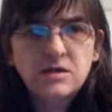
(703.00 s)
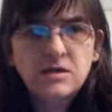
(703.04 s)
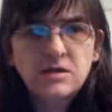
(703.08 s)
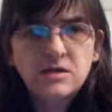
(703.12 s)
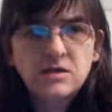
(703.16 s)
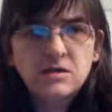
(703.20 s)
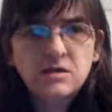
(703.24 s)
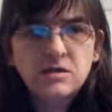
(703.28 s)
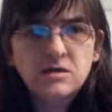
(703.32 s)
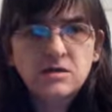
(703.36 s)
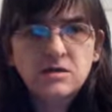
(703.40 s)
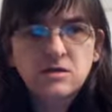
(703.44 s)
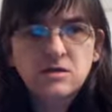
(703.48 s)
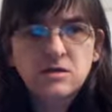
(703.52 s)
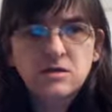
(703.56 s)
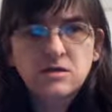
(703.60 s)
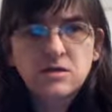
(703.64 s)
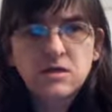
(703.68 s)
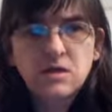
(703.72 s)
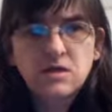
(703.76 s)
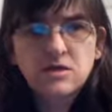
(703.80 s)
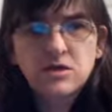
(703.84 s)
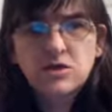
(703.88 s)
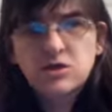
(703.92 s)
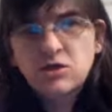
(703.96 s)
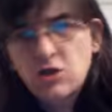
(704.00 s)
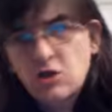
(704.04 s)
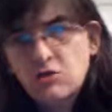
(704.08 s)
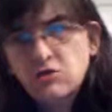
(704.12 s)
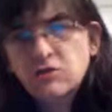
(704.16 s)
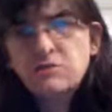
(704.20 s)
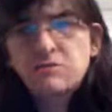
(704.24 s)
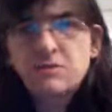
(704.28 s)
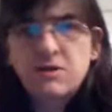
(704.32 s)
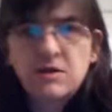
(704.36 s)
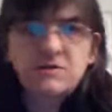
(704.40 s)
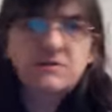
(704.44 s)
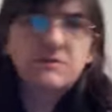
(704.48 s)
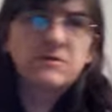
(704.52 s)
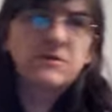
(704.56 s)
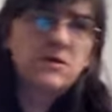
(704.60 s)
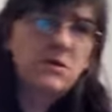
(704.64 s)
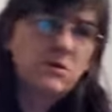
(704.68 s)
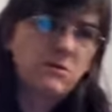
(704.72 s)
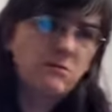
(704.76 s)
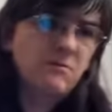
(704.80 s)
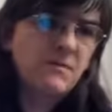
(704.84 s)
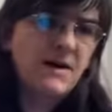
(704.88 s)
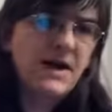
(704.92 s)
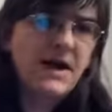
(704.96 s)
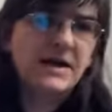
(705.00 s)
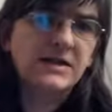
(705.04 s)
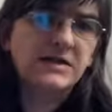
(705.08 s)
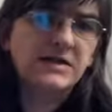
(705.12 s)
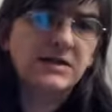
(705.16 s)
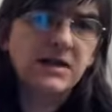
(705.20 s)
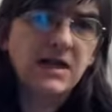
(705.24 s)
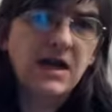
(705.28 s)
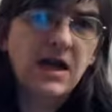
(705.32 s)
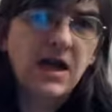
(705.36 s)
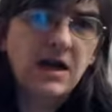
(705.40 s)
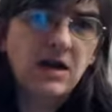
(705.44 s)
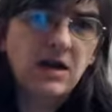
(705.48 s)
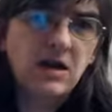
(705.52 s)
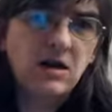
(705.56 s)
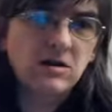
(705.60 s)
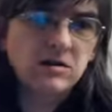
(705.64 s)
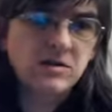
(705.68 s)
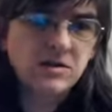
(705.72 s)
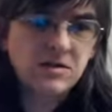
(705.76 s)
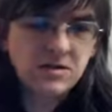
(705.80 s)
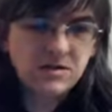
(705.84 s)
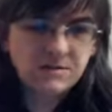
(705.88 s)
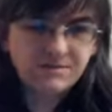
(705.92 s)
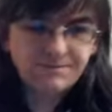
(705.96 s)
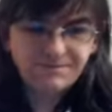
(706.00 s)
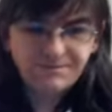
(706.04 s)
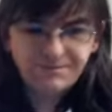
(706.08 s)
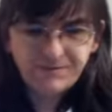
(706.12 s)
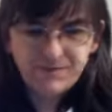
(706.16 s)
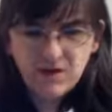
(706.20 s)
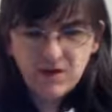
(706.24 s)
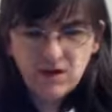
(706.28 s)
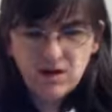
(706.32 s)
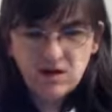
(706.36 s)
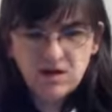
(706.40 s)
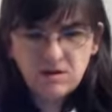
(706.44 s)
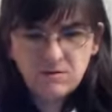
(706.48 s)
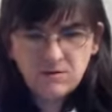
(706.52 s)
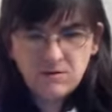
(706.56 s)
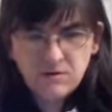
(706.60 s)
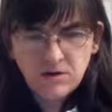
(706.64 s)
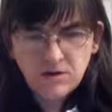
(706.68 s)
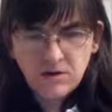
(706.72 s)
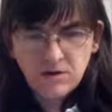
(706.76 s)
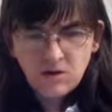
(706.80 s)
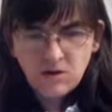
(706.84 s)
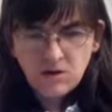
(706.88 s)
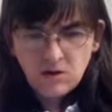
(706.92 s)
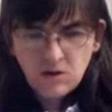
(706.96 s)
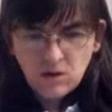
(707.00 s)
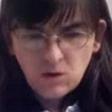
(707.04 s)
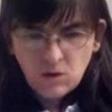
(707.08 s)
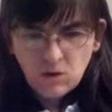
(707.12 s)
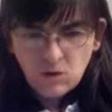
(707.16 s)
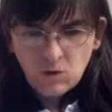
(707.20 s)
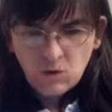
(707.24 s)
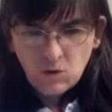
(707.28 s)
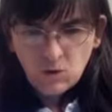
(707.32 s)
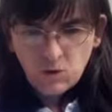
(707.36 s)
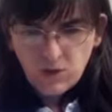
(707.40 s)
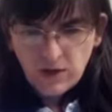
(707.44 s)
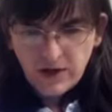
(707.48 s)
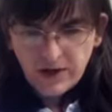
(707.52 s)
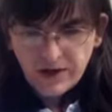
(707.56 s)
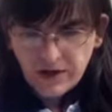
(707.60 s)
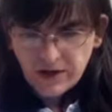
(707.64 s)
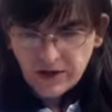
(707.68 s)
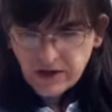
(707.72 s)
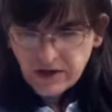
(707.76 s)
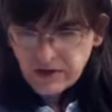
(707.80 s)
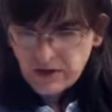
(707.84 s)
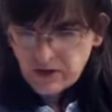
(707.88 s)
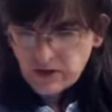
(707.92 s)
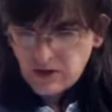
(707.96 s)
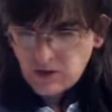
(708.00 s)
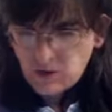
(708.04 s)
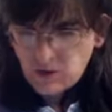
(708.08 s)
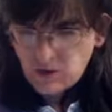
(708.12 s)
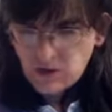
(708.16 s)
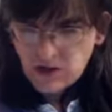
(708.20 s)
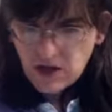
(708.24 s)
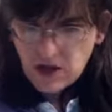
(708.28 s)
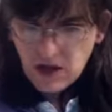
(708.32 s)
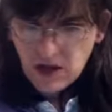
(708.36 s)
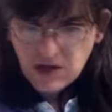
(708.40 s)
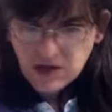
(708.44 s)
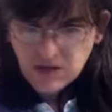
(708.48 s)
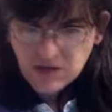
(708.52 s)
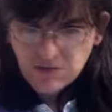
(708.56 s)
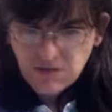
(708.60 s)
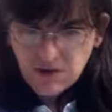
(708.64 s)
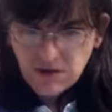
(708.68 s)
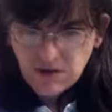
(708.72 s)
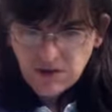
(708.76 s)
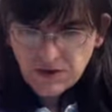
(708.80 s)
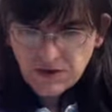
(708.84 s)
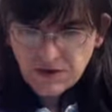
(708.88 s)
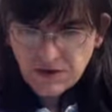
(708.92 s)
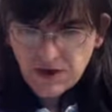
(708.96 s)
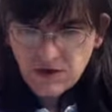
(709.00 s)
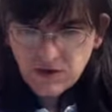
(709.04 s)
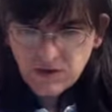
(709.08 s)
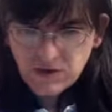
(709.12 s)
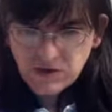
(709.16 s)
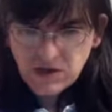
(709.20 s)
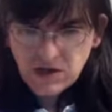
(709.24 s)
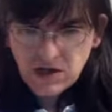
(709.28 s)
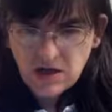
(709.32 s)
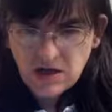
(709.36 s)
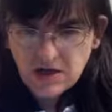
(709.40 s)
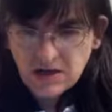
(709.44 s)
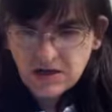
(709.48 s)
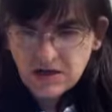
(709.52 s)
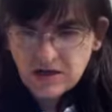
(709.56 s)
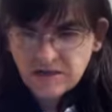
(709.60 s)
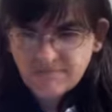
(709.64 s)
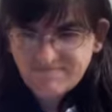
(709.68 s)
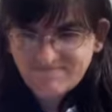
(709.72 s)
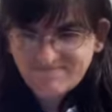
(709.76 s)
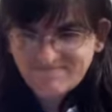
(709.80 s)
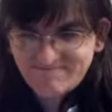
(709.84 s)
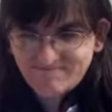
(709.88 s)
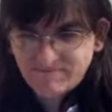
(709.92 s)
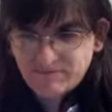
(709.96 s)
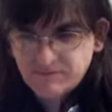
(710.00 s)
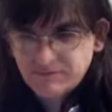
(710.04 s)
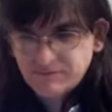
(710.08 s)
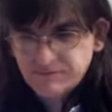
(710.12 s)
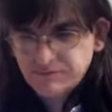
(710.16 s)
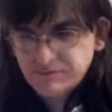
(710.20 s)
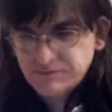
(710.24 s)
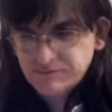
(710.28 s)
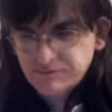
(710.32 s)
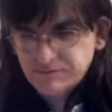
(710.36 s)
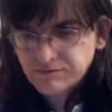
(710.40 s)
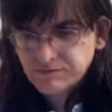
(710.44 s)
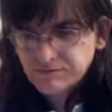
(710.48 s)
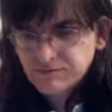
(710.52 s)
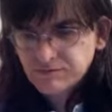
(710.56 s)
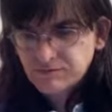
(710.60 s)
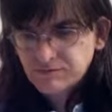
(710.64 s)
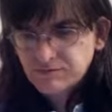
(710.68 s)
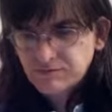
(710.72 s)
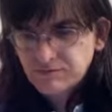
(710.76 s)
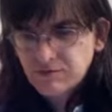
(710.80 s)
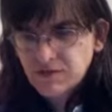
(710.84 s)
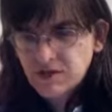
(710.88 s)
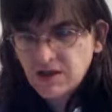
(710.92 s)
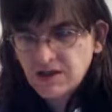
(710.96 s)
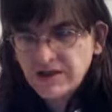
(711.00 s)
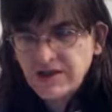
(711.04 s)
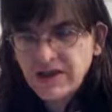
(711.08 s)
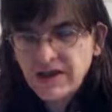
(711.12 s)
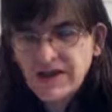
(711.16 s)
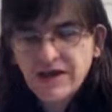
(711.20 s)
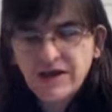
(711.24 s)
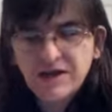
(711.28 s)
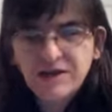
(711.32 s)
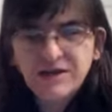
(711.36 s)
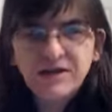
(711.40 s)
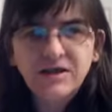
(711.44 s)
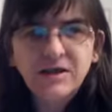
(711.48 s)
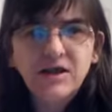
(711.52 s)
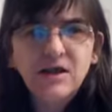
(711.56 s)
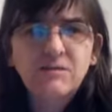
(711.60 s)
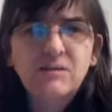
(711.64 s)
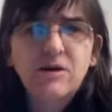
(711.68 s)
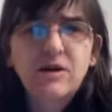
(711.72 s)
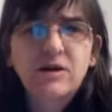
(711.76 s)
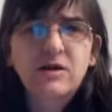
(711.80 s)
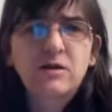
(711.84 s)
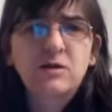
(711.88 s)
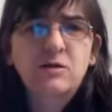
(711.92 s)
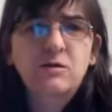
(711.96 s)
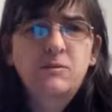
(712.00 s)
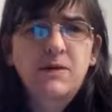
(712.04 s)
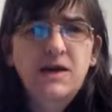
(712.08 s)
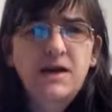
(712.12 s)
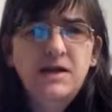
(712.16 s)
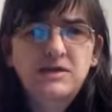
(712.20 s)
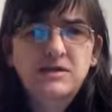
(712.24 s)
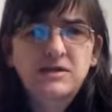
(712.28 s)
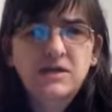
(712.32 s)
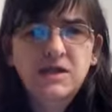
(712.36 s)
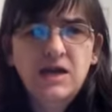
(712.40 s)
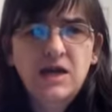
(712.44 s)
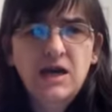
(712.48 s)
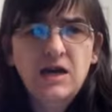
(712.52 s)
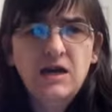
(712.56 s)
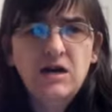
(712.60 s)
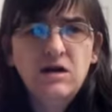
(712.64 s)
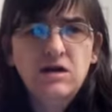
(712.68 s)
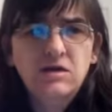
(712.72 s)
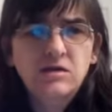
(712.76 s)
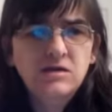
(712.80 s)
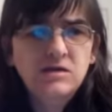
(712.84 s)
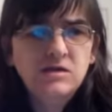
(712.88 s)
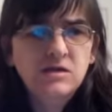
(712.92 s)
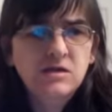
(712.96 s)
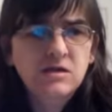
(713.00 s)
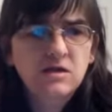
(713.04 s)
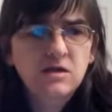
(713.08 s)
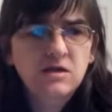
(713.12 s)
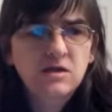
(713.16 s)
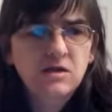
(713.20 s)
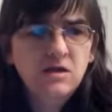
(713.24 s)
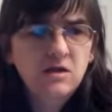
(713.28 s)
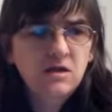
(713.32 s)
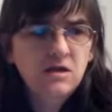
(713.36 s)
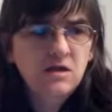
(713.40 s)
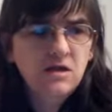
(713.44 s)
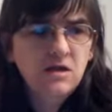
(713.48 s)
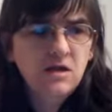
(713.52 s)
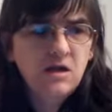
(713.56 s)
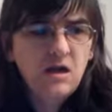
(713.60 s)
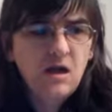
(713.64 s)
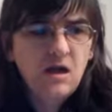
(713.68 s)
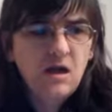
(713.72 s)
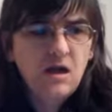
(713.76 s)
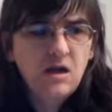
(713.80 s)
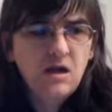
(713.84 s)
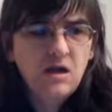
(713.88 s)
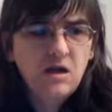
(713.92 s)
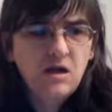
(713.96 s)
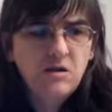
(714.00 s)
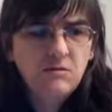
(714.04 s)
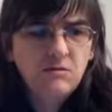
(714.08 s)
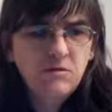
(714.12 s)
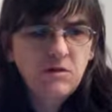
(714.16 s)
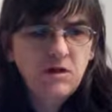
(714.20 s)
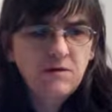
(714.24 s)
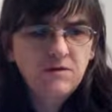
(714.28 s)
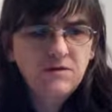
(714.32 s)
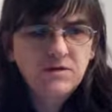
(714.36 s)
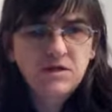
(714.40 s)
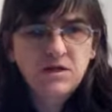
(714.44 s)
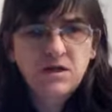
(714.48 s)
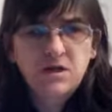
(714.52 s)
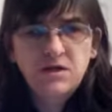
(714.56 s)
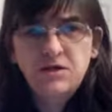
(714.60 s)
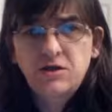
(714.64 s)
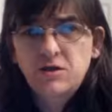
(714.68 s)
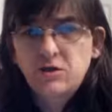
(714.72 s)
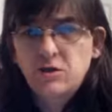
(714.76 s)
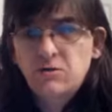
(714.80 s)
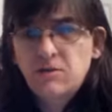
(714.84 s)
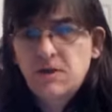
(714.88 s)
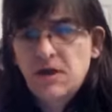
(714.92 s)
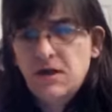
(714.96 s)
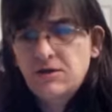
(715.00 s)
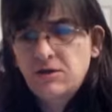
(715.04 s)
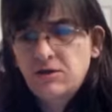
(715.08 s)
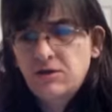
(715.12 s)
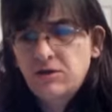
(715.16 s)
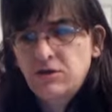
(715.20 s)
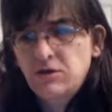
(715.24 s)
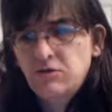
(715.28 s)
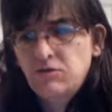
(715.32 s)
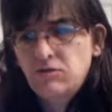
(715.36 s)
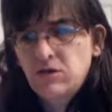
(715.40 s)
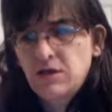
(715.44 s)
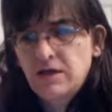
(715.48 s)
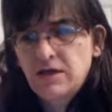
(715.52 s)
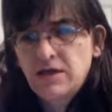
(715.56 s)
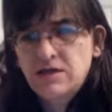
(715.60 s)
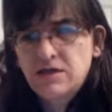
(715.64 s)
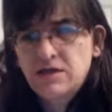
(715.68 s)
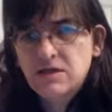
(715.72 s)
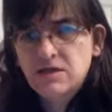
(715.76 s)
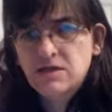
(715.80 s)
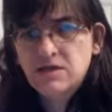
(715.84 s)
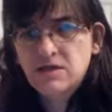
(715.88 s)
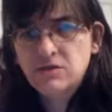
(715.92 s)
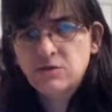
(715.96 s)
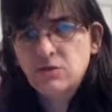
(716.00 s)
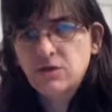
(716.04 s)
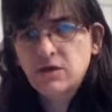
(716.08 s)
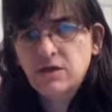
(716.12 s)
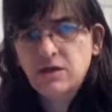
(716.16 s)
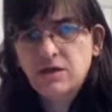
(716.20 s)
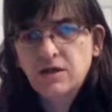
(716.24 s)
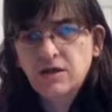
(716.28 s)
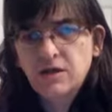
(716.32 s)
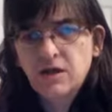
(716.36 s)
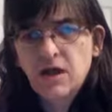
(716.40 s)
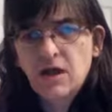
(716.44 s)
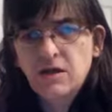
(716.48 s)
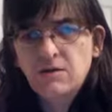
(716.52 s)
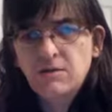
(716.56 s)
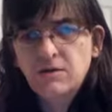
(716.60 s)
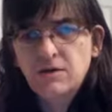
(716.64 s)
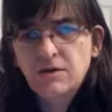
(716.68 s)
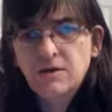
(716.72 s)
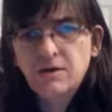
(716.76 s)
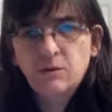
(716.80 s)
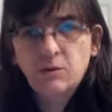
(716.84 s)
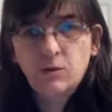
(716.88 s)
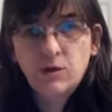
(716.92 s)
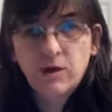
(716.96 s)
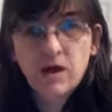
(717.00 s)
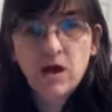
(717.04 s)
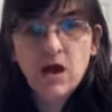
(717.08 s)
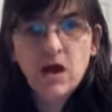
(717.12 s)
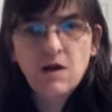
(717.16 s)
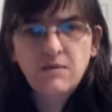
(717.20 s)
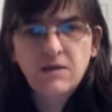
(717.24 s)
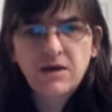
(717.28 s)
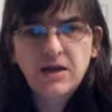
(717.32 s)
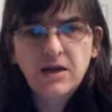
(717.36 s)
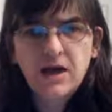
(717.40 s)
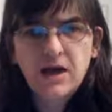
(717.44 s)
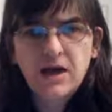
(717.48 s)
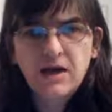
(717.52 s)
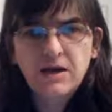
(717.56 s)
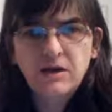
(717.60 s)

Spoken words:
When over last month I was like, yeah, I think I might go back to chaos. Obviously I knew about the new releases that were coming out. I'd heard rumours that a Bloodthirster was coming out.